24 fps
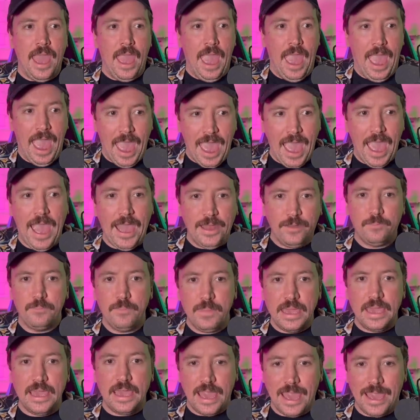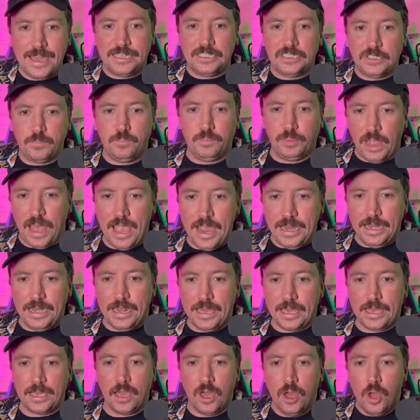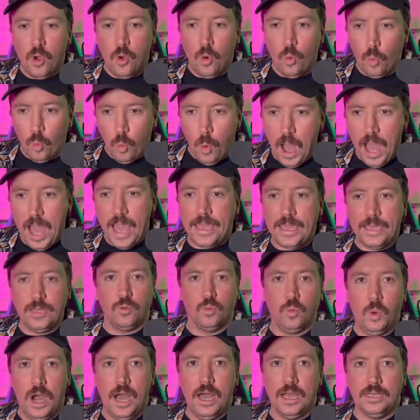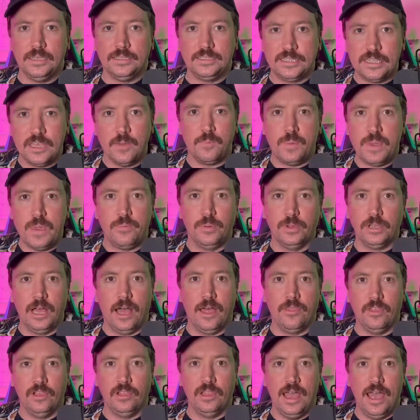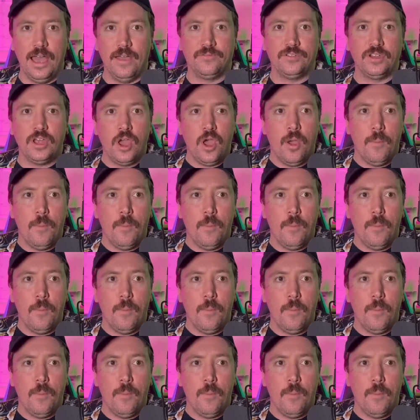had me explaining why it was that people on the left